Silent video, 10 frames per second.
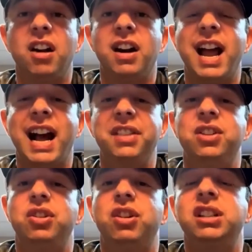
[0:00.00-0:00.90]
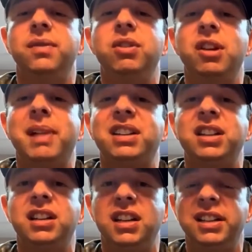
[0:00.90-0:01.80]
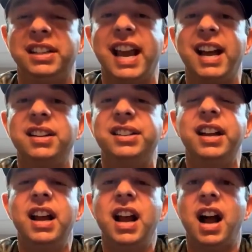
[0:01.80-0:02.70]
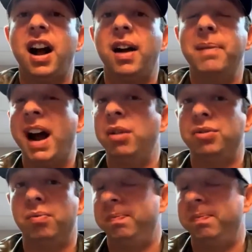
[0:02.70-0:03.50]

and I had the choice of doing my CT scans out